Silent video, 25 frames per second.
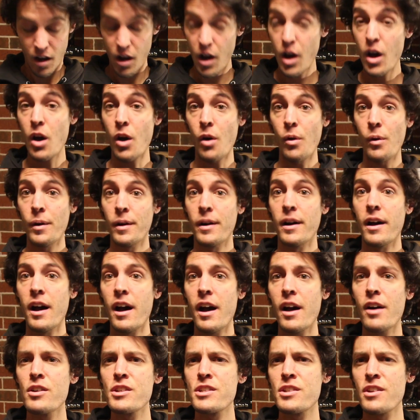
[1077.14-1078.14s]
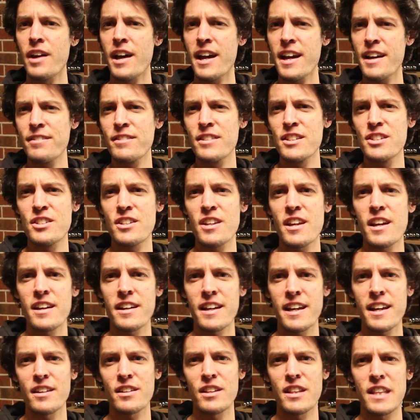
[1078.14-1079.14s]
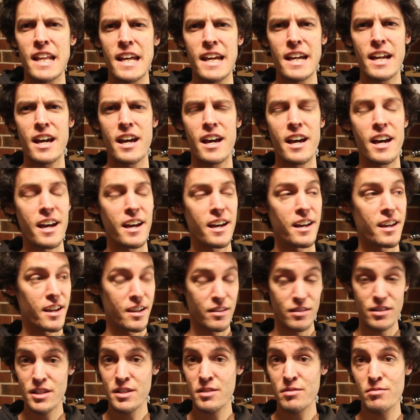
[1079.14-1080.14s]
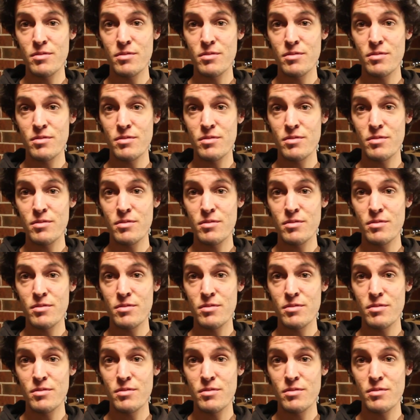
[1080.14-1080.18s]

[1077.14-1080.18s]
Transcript: Oh, also I have to shout out that this